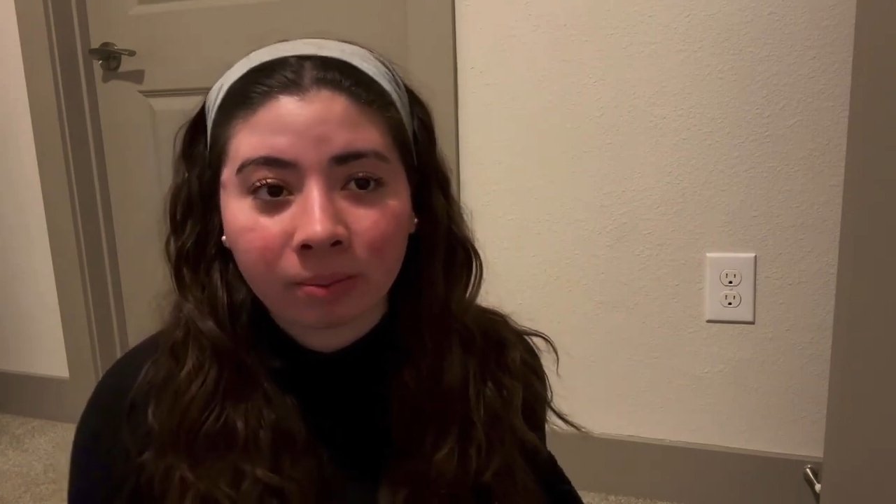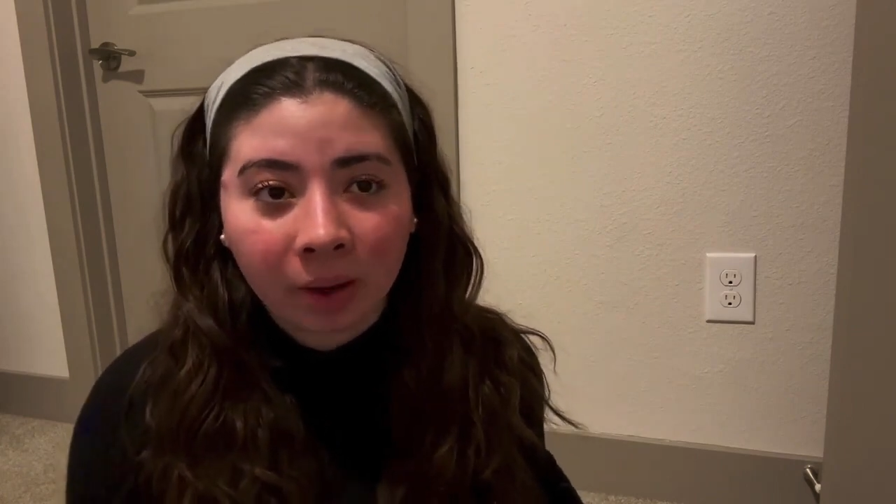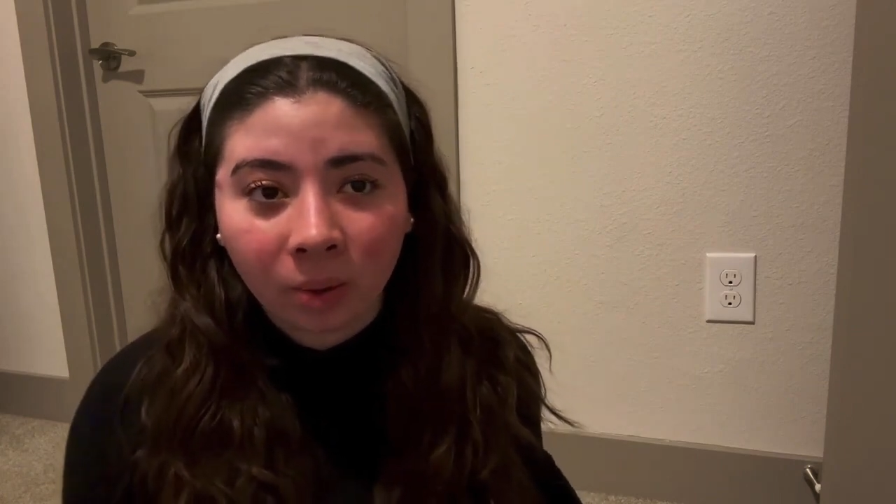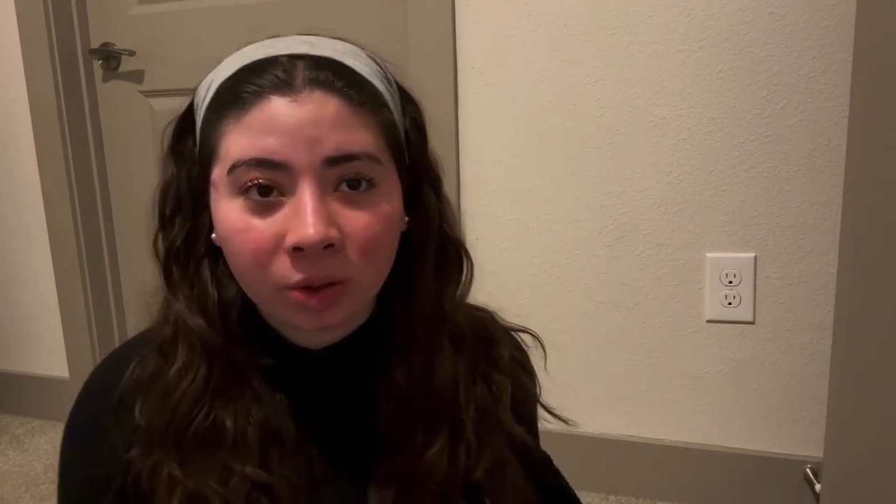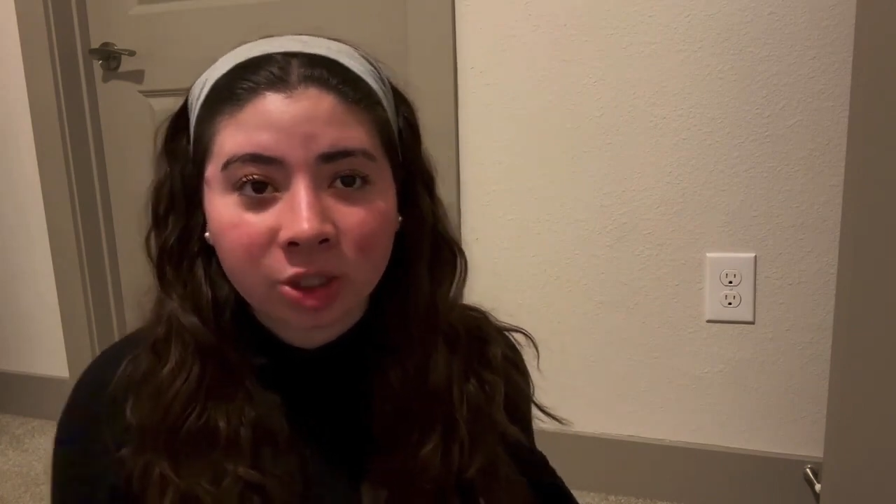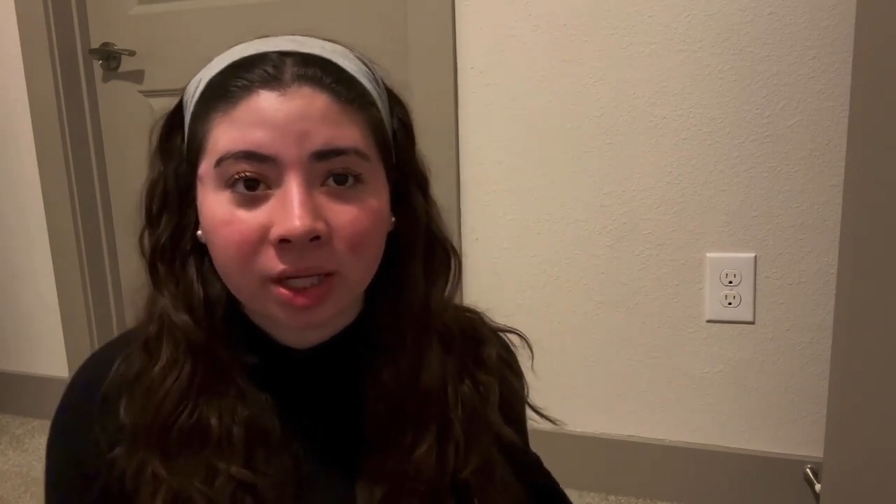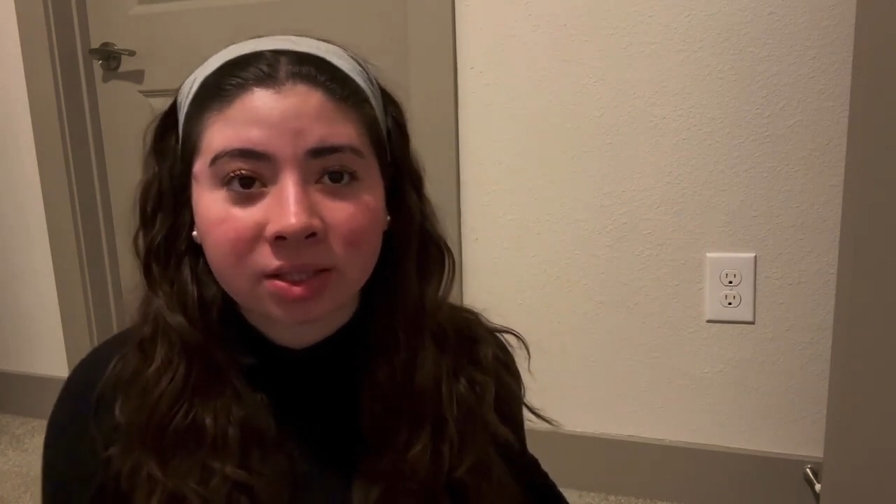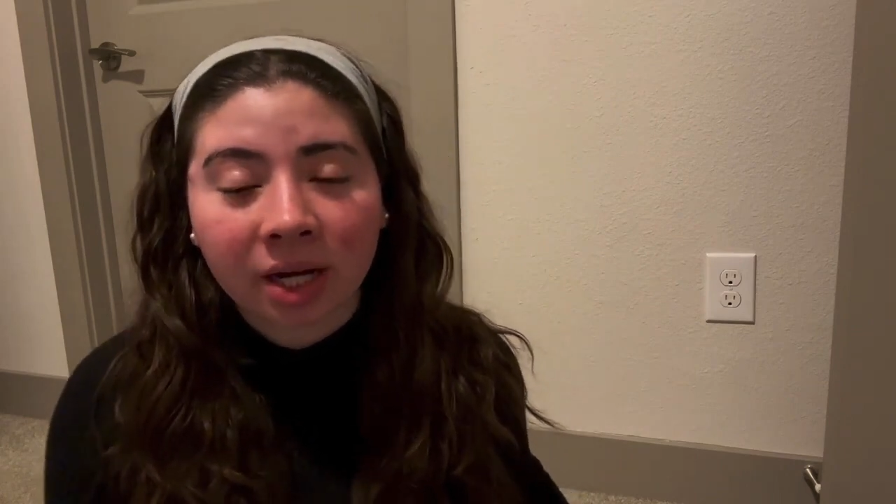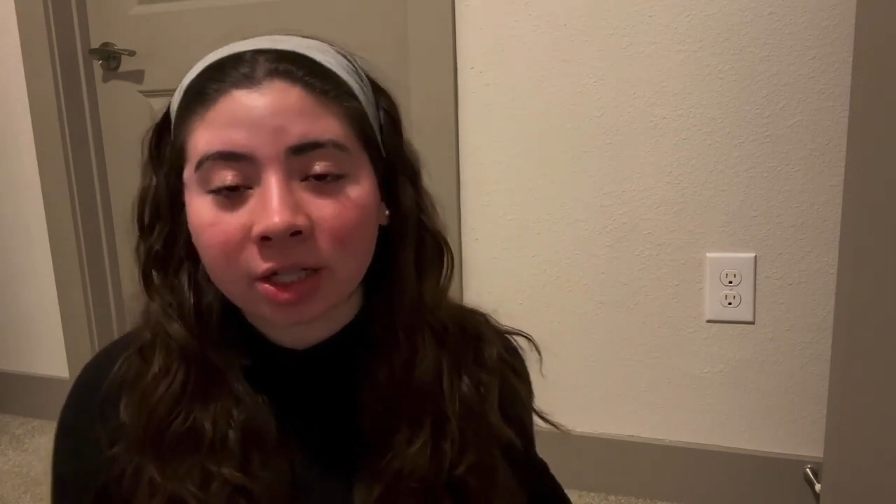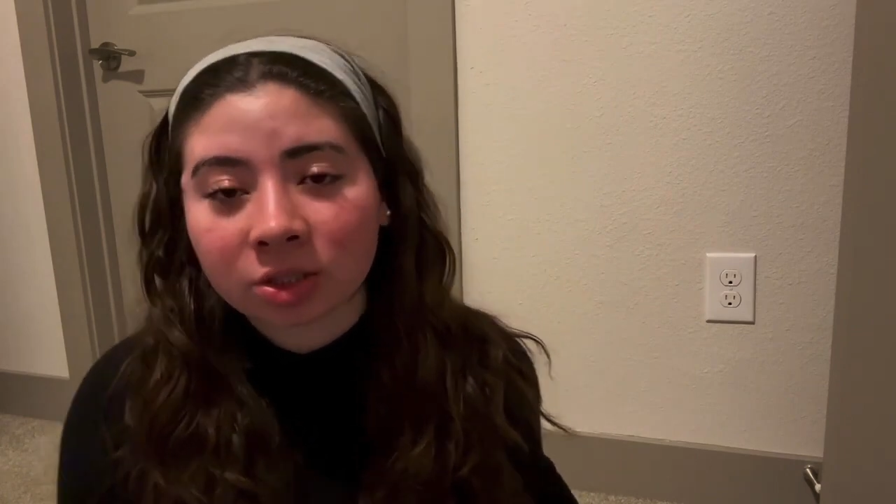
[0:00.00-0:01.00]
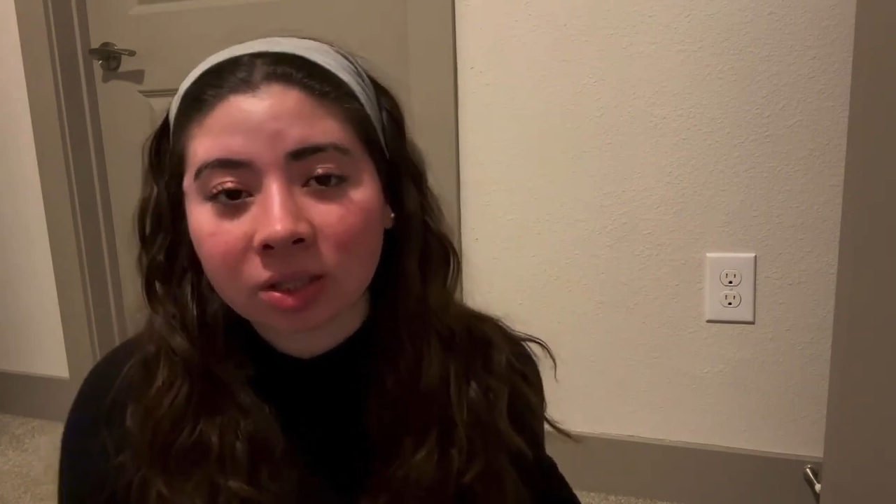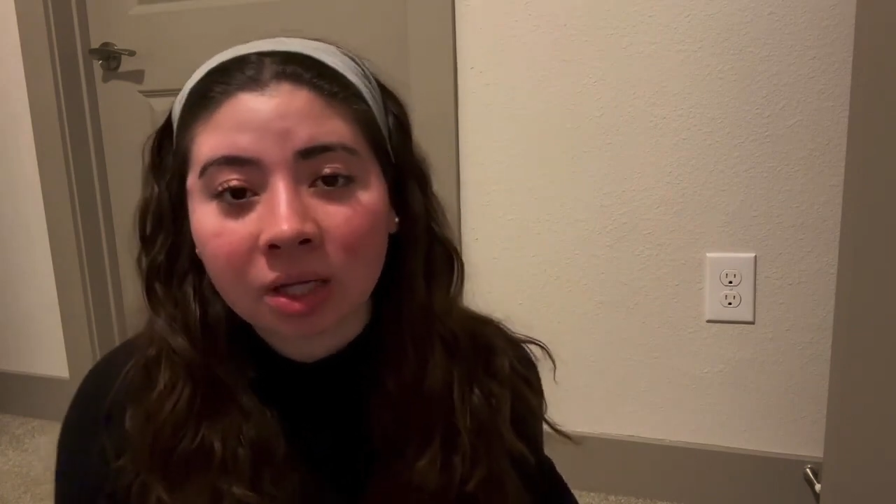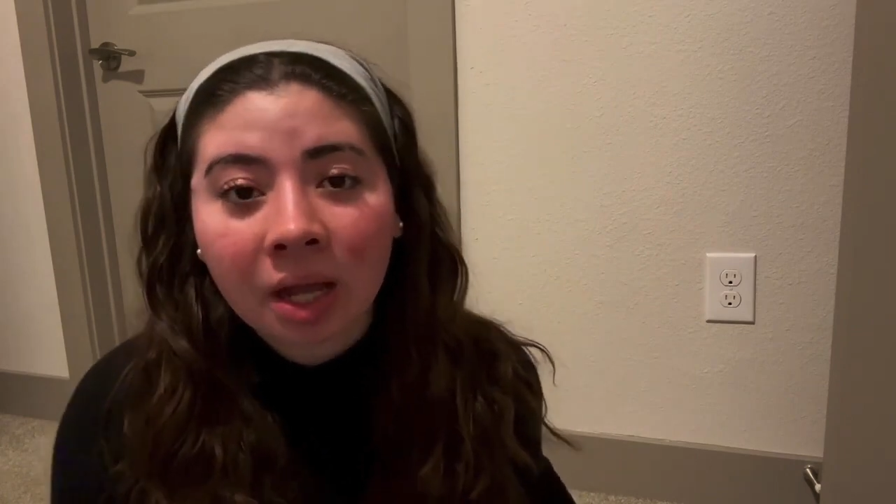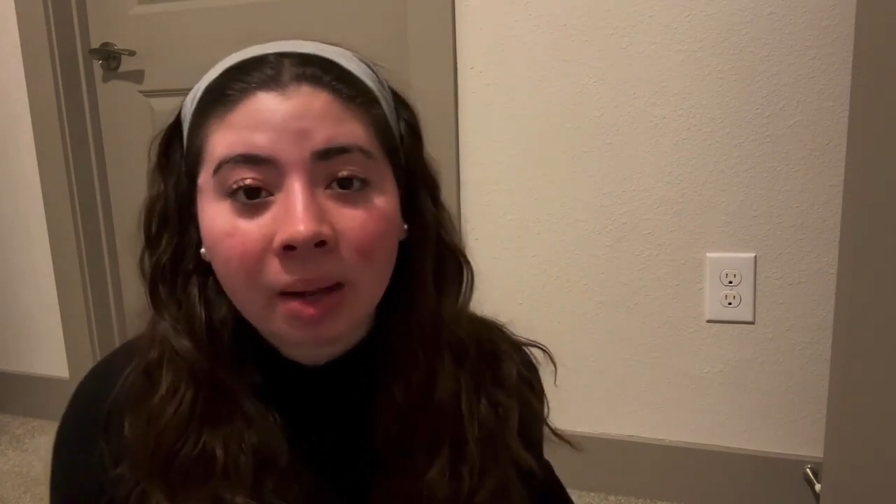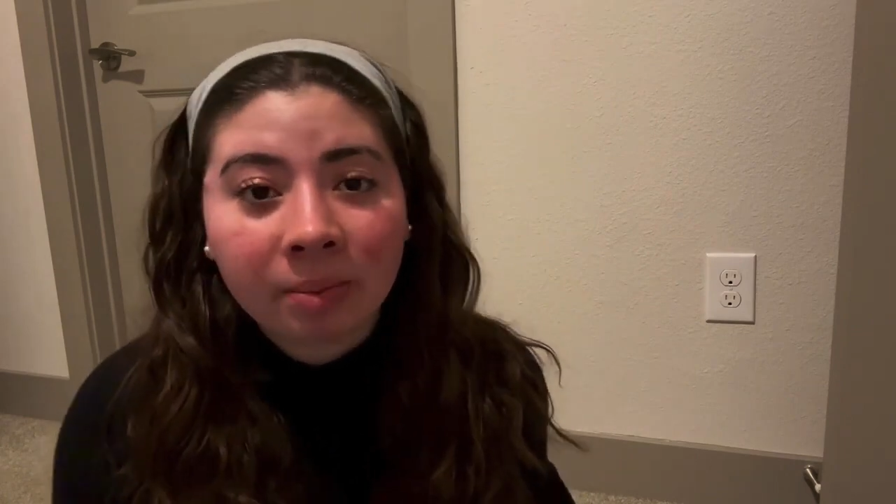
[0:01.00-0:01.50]
my only chance to
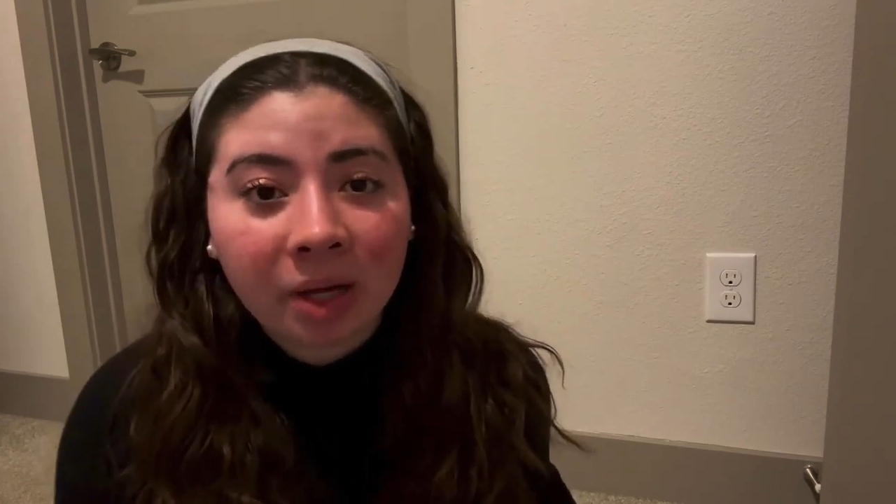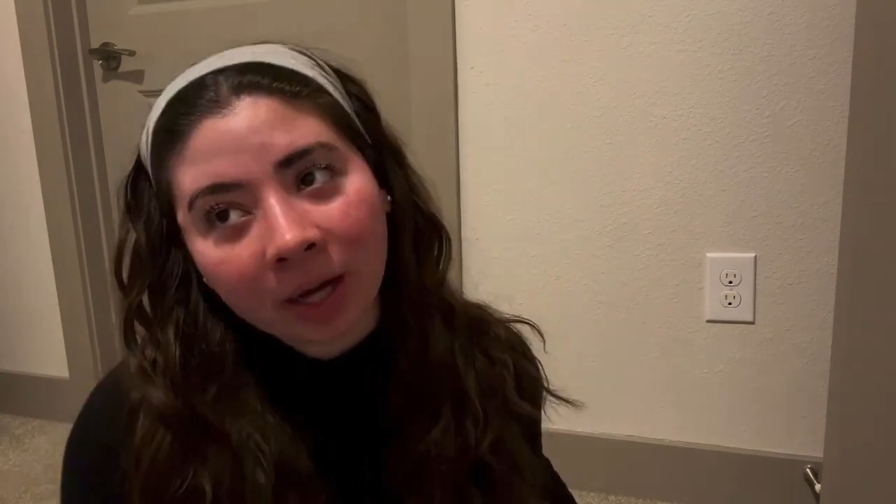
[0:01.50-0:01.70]
actually meet.